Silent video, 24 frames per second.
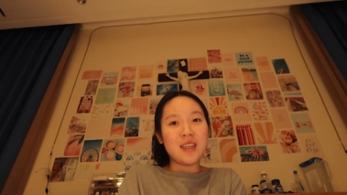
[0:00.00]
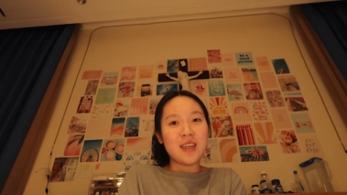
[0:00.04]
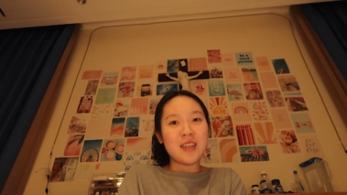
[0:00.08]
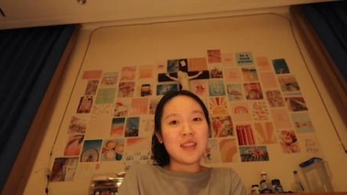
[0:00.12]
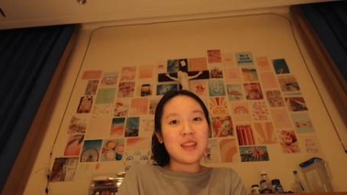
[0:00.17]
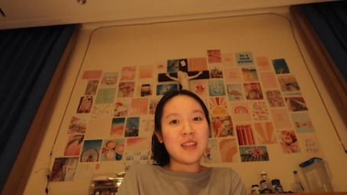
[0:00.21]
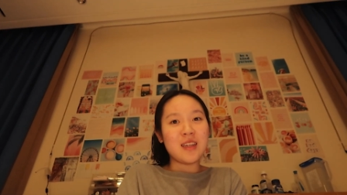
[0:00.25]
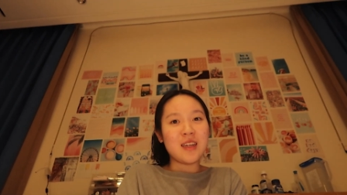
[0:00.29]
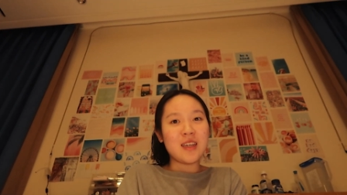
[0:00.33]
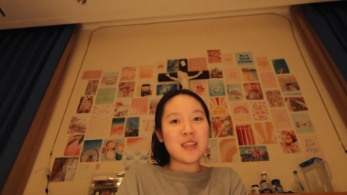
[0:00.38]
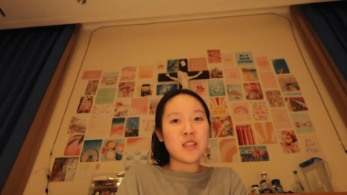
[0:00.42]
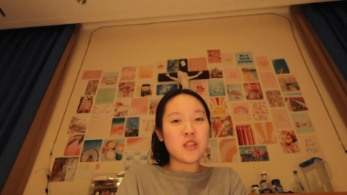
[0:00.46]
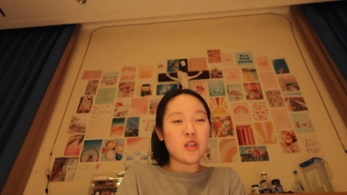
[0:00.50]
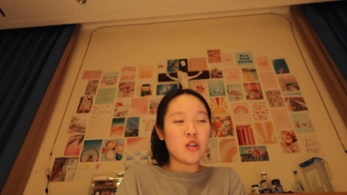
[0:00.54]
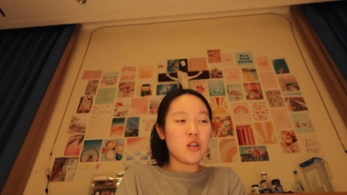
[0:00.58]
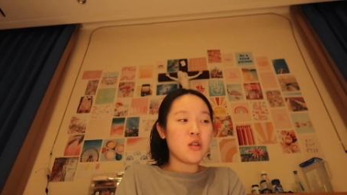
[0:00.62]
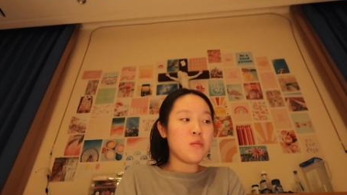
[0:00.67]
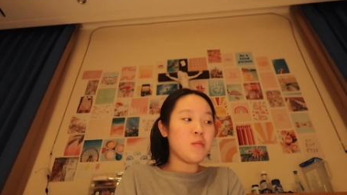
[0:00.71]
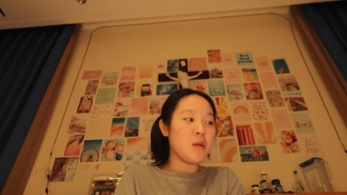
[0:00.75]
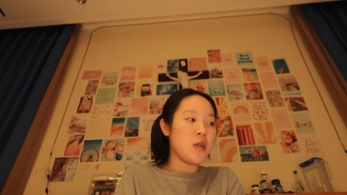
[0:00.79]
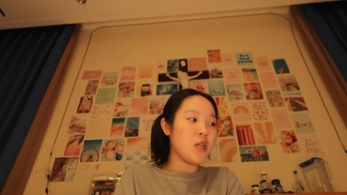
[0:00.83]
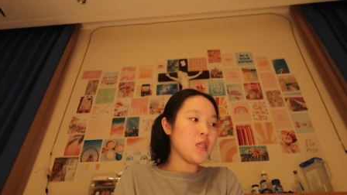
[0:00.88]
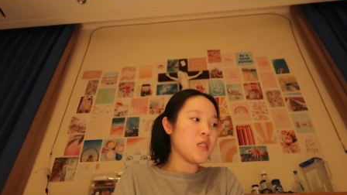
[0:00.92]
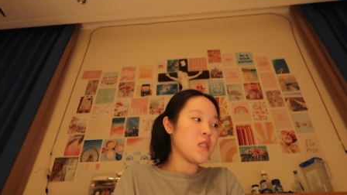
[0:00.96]
like the next
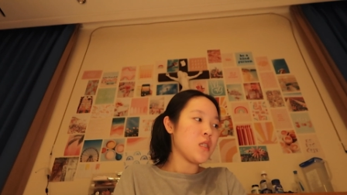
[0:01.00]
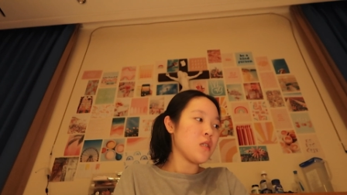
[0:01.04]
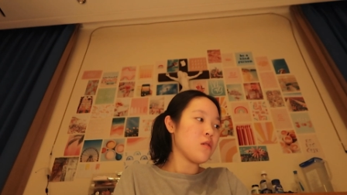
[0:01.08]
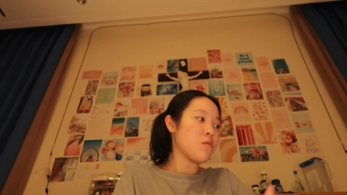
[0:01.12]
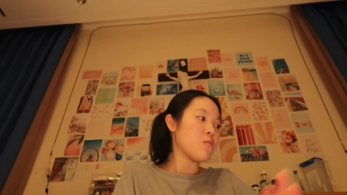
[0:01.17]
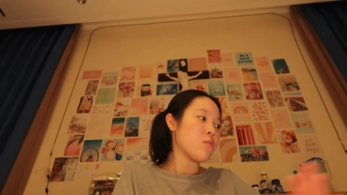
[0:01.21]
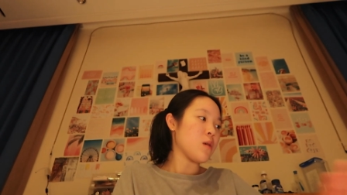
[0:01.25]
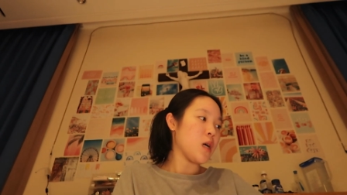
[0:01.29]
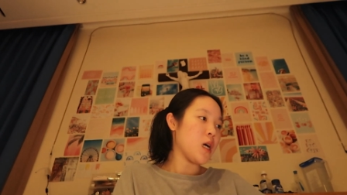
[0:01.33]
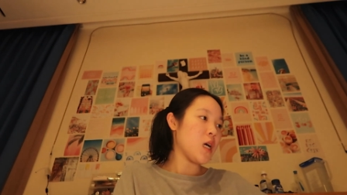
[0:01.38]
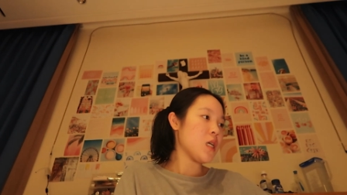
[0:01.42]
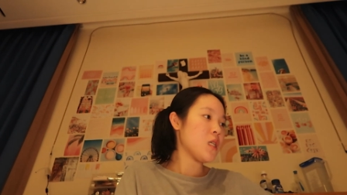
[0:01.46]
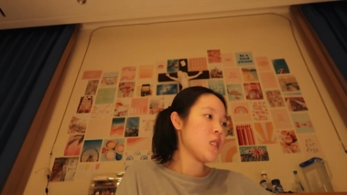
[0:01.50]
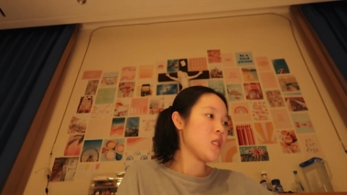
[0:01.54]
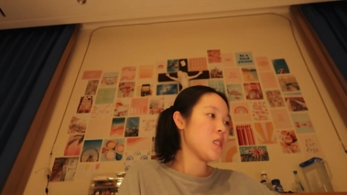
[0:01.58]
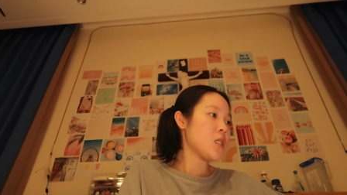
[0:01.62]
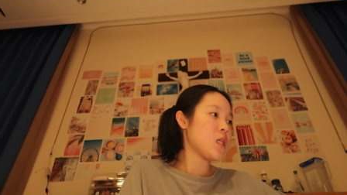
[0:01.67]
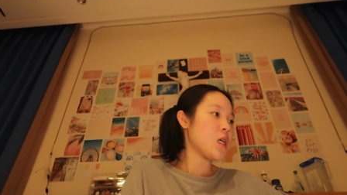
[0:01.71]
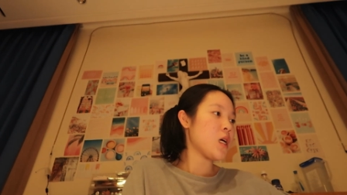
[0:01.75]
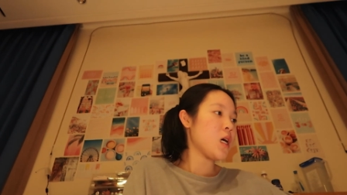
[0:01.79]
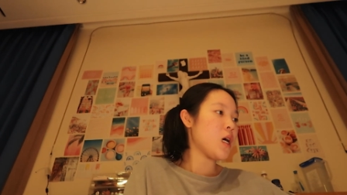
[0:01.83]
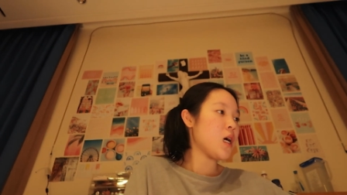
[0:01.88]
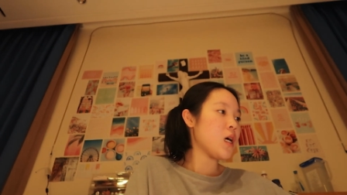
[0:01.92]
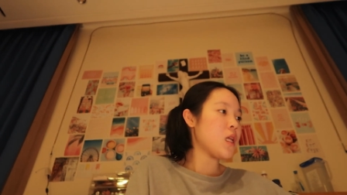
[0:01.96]
30 minutes to
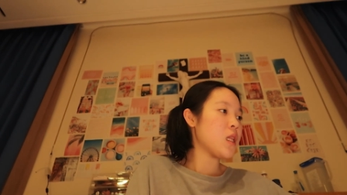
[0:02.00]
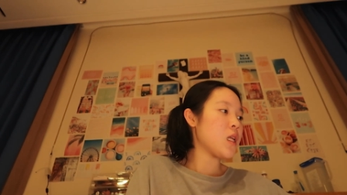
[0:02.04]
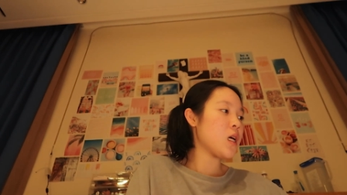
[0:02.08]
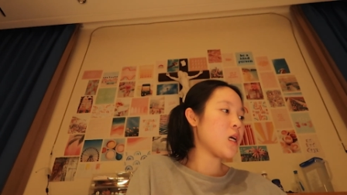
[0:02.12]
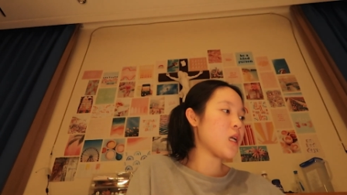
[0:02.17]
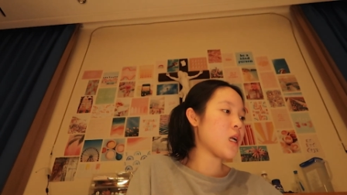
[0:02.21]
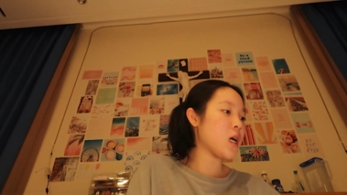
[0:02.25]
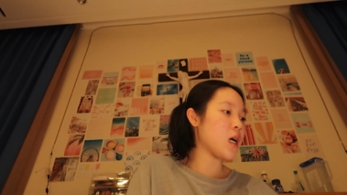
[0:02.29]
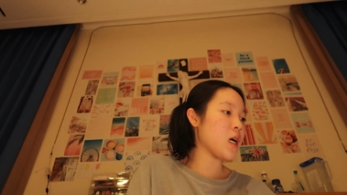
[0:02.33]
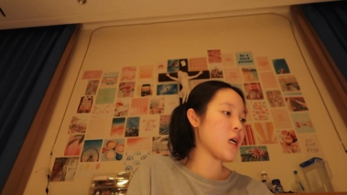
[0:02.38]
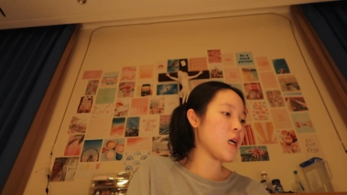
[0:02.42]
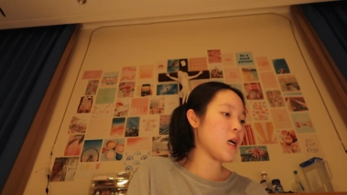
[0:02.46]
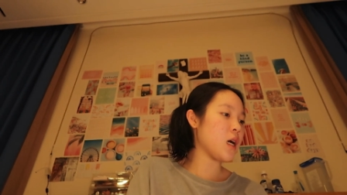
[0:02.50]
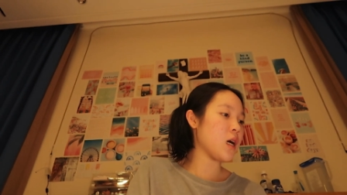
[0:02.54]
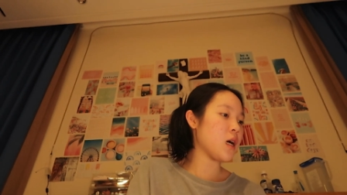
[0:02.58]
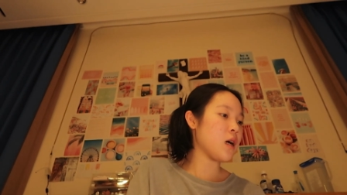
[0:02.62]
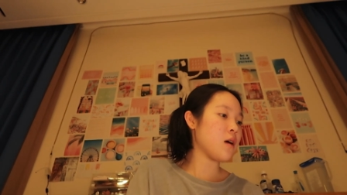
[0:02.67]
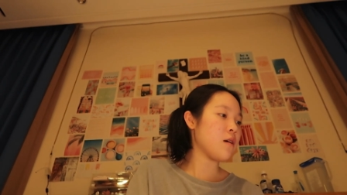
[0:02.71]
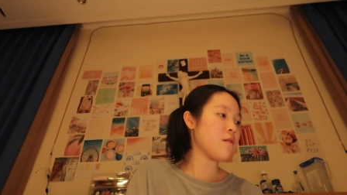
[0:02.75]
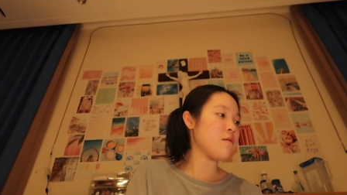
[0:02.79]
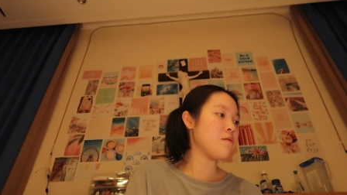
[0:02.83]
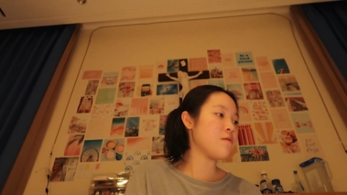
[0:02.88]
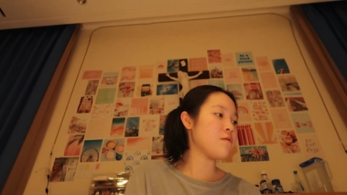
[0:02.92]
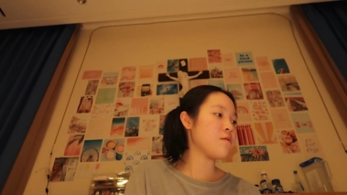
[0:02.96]
rest and then I
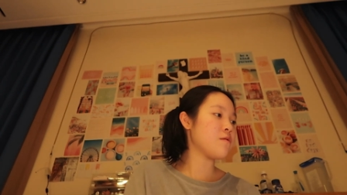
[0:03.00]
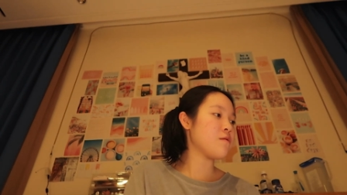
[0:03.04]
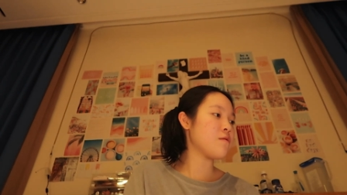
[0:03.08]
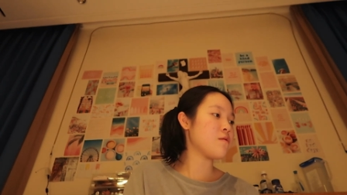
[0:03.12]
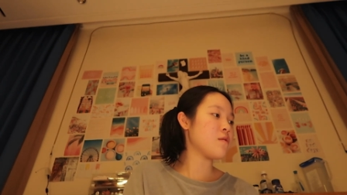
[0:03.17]
have,